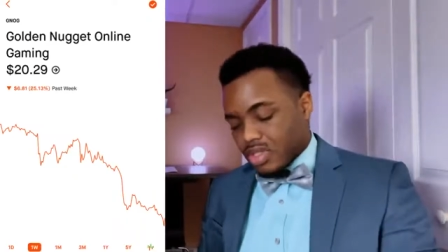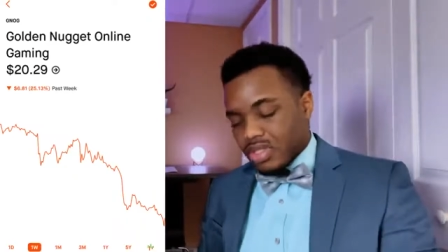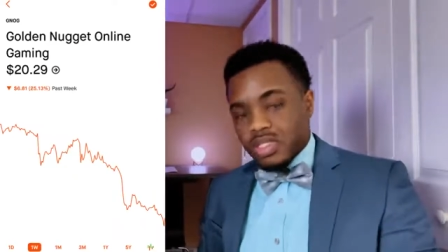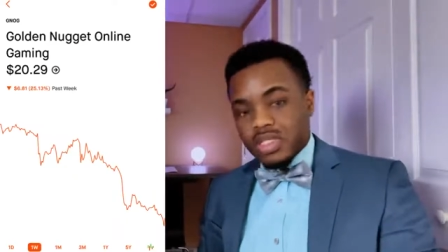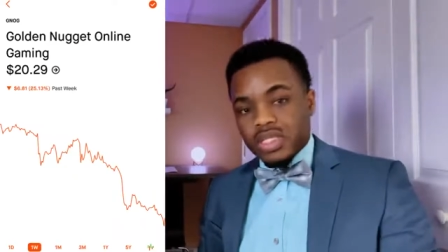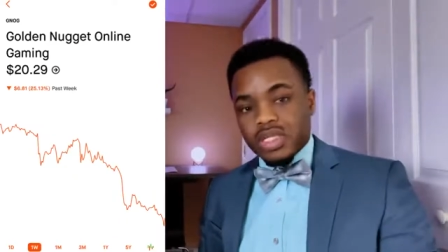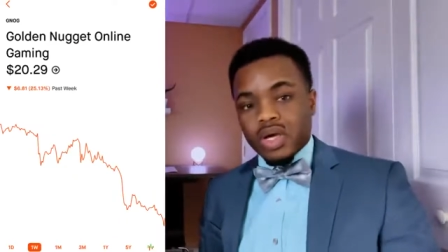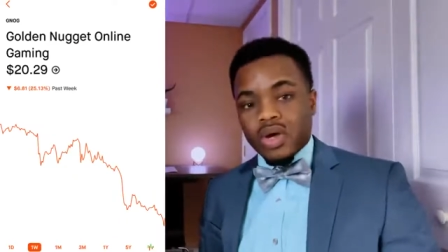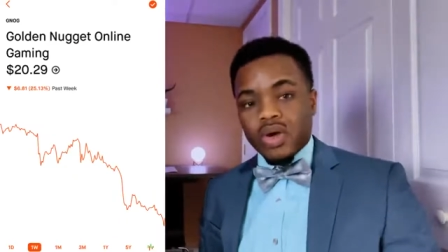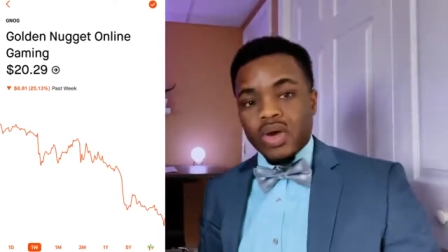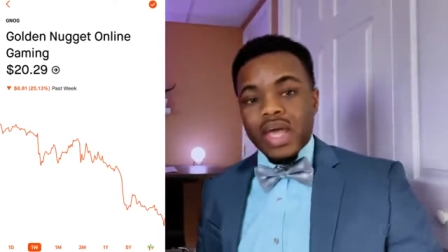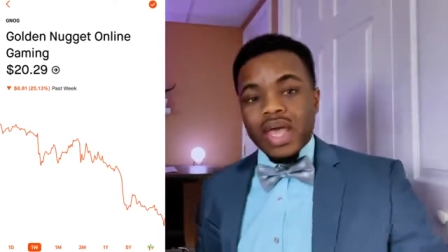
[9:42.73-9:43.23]

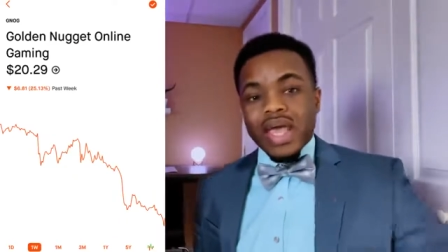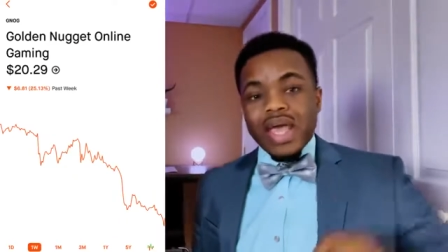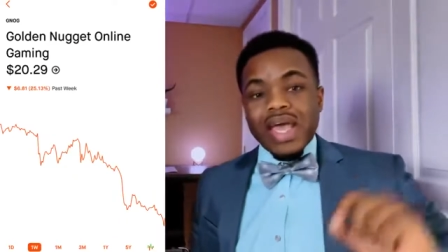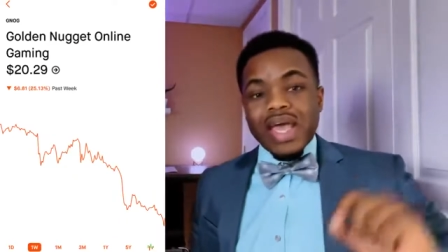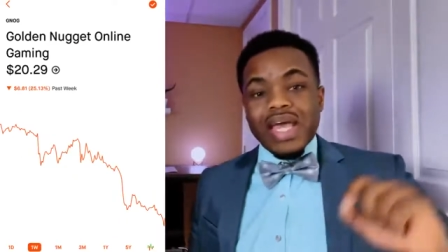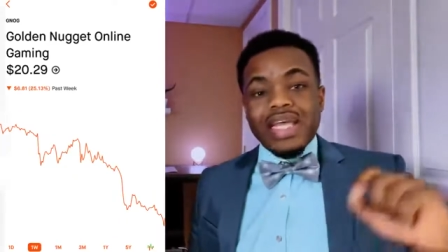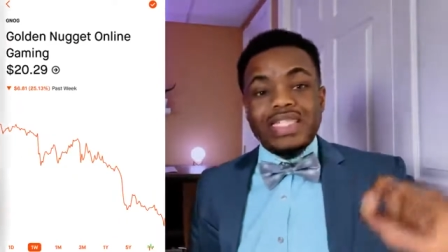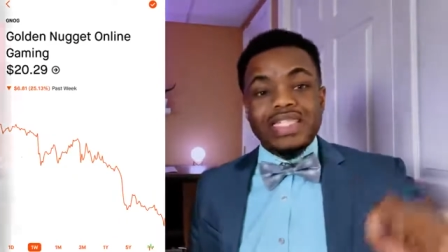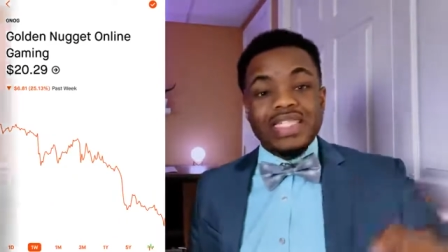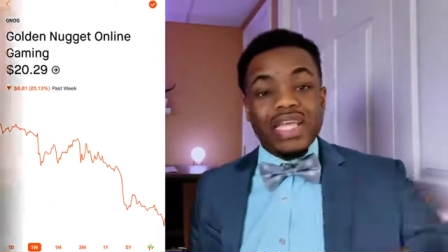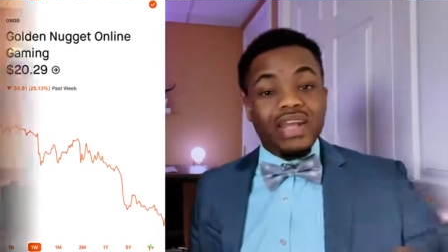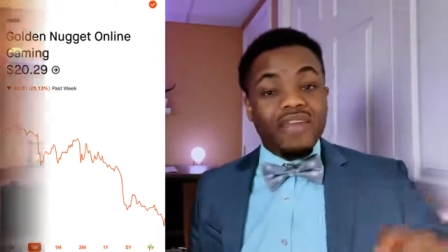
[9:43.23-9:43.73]
So
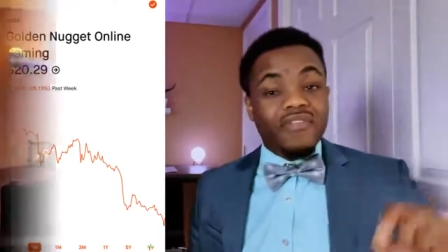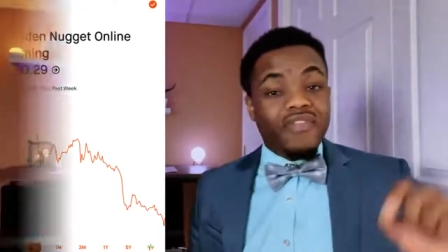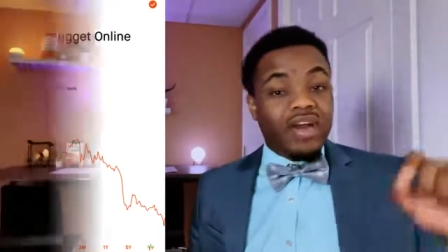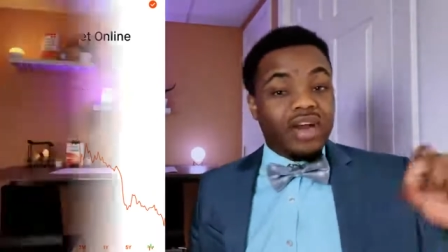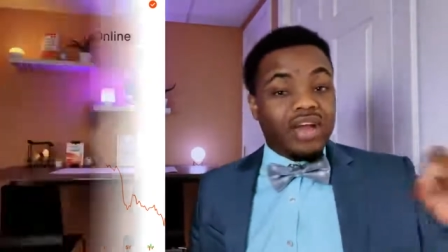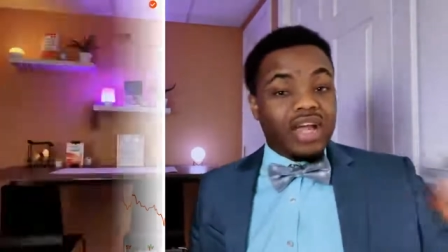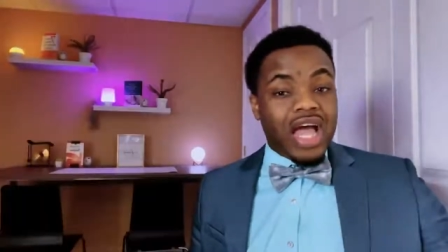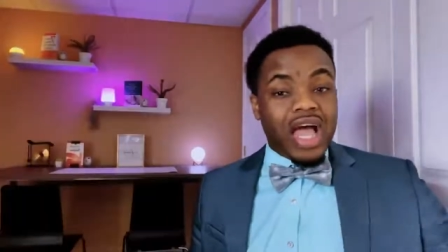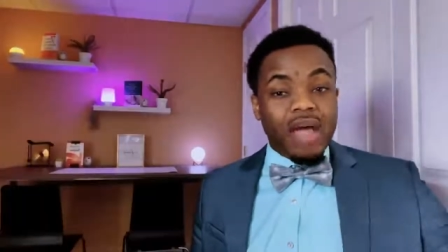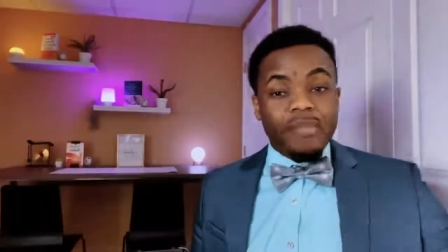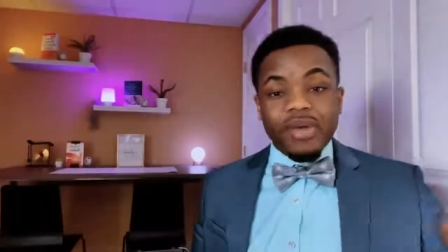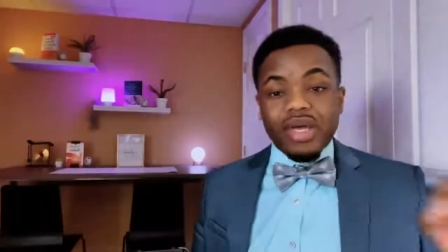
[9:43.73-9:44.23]
instead of our
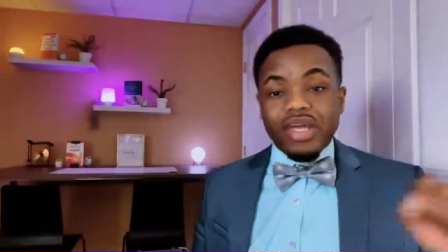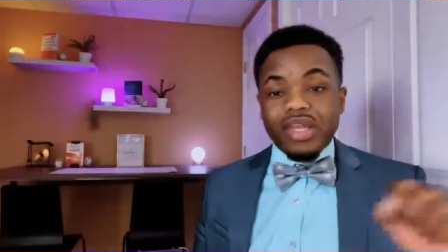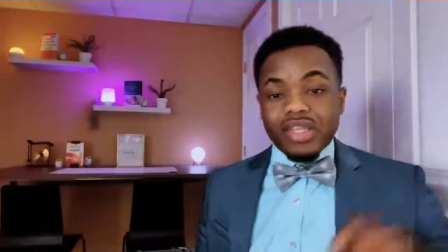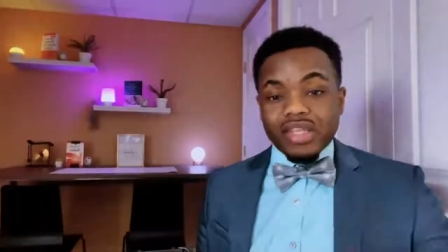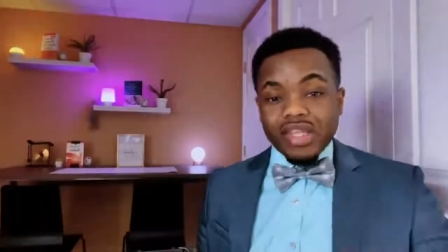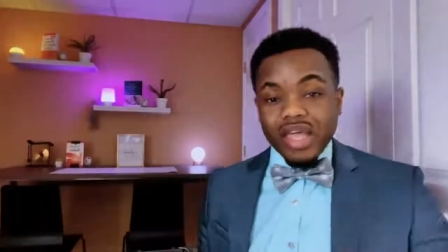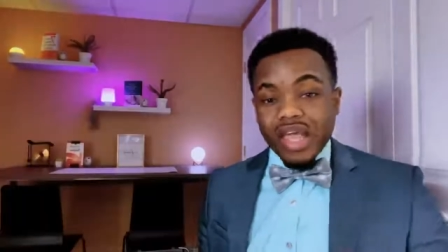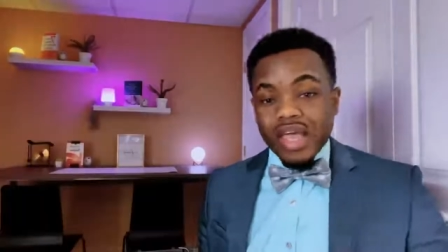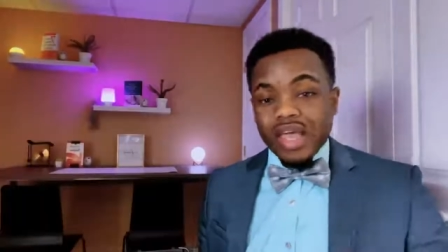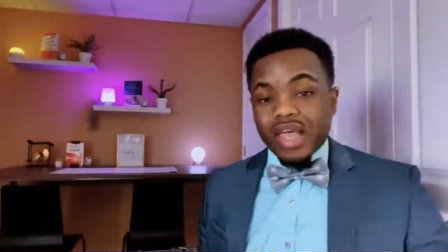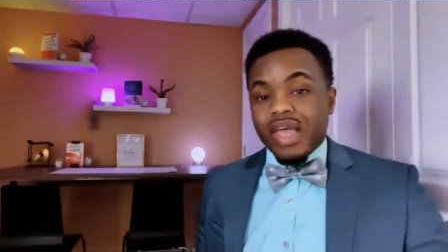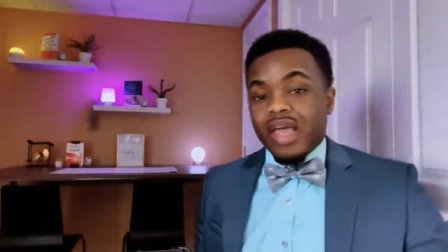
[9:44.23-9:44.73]
comment of the
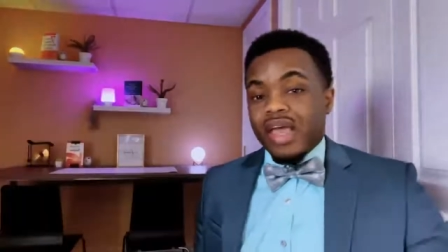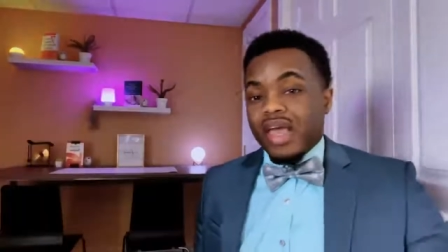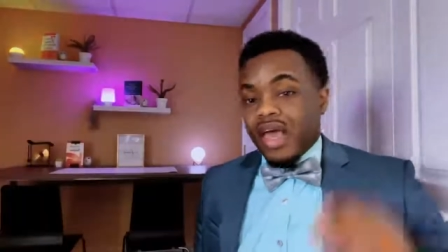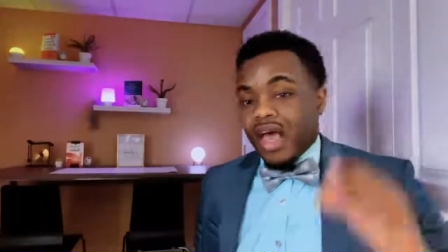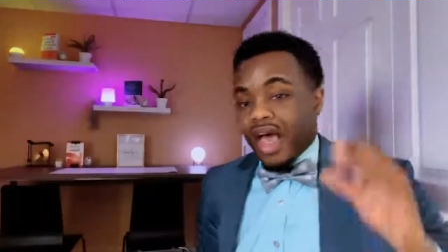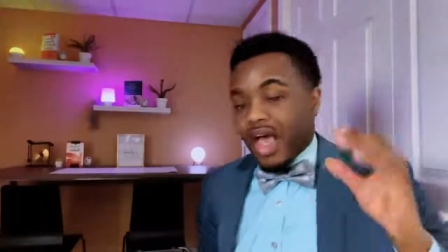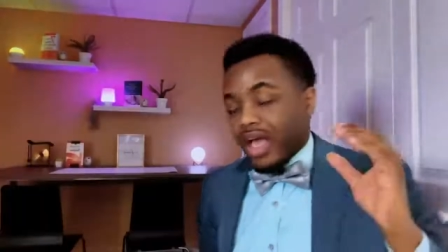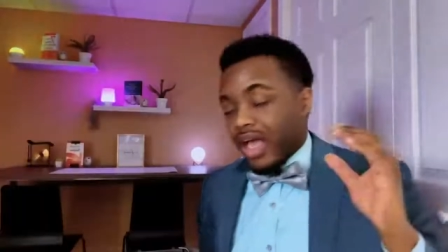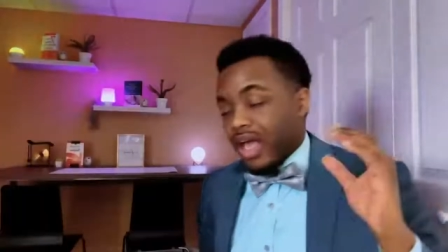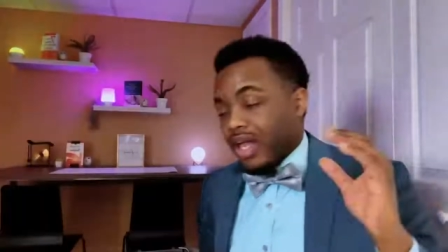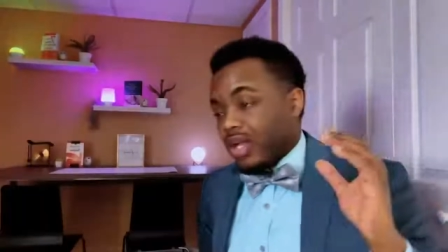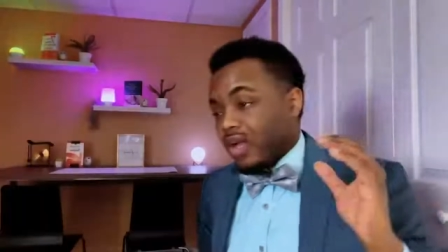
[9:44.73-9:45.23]
day,
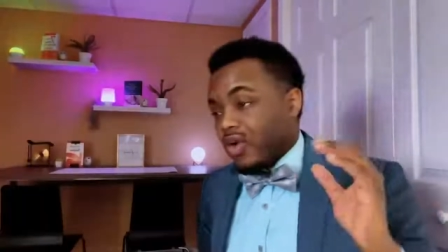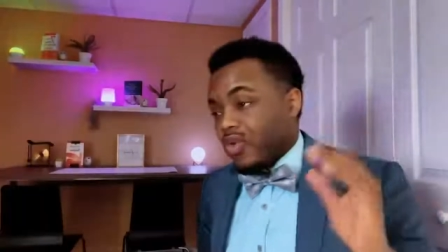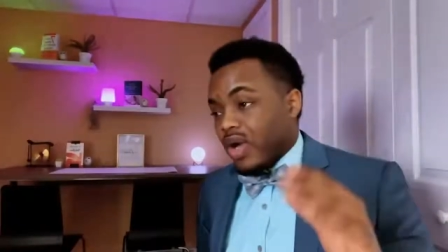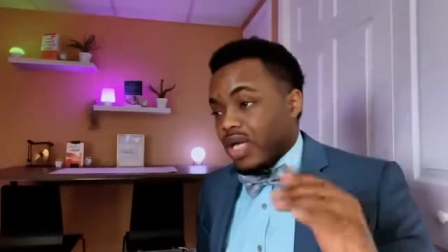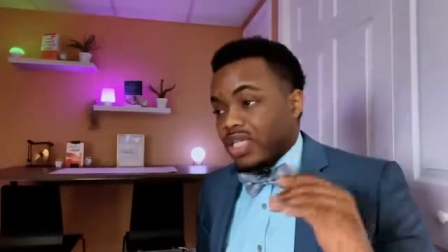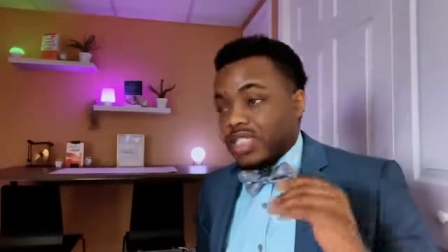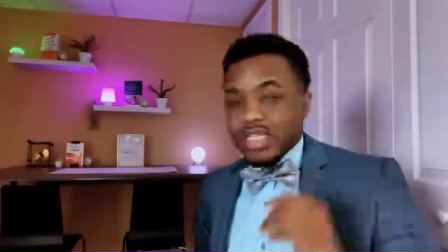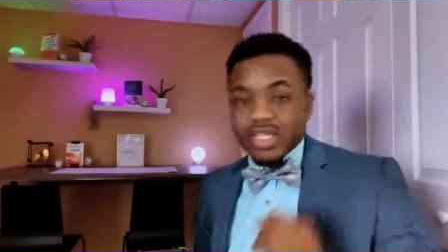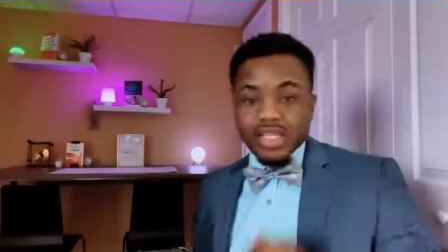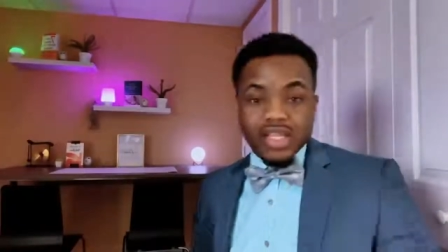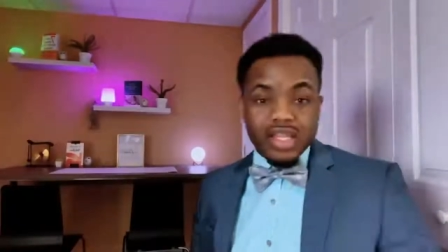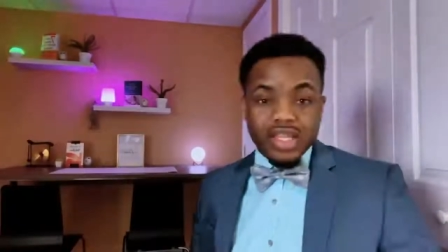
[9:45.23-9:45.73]
I got a
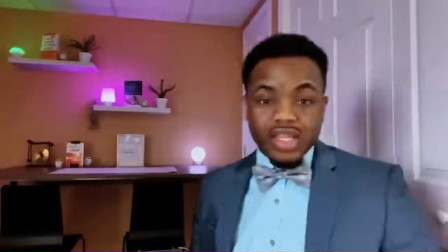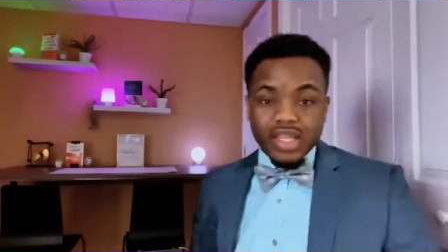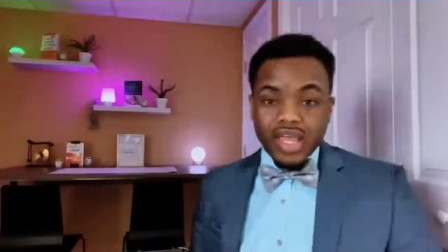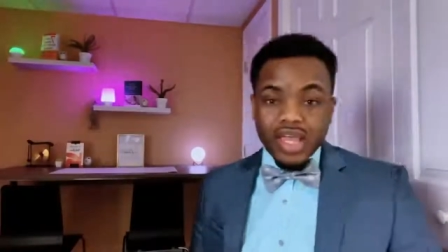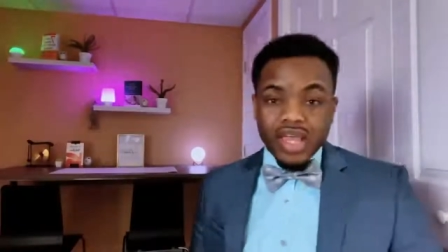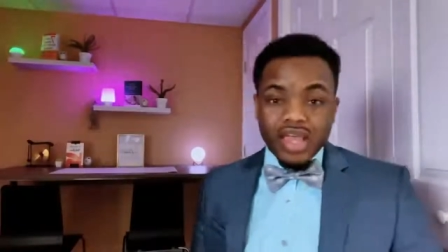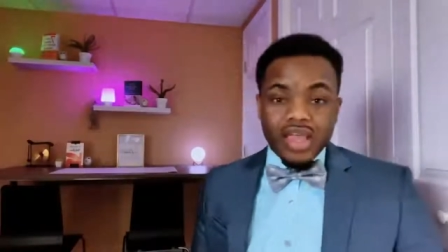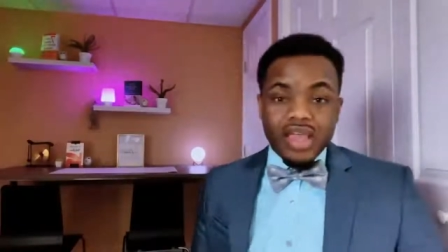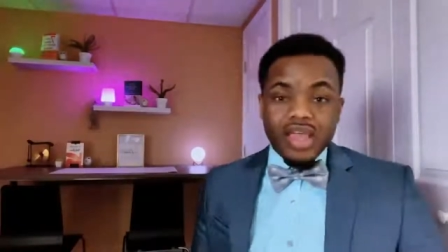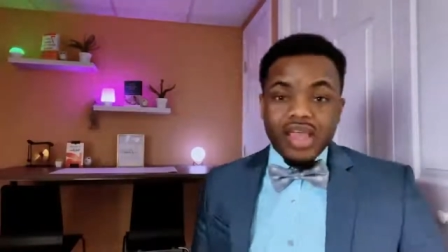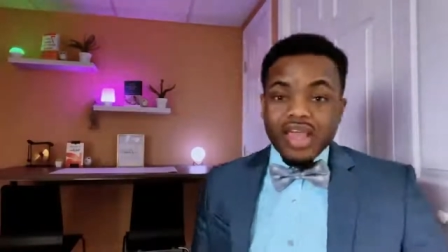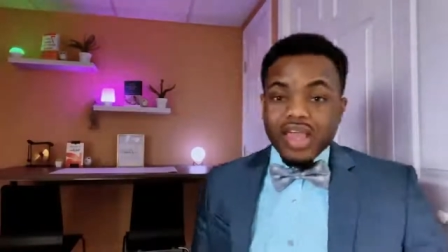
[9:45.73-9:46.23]
question of the
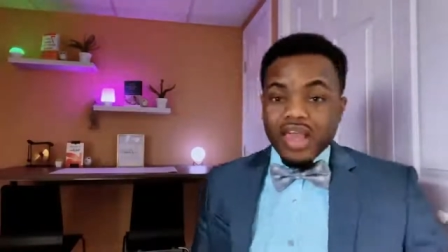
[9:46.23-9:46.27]
day.